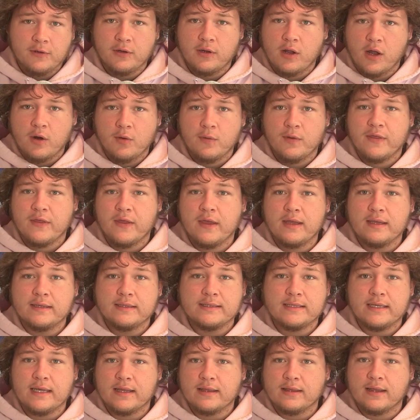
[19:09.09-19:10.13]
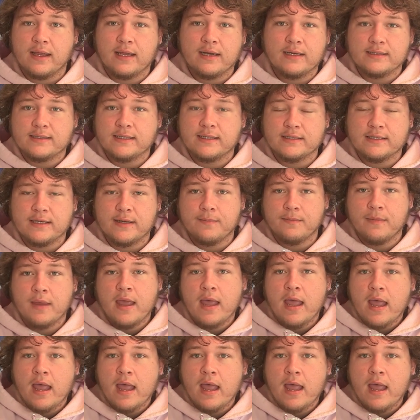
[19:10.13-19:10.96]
Along with it is the athleticism.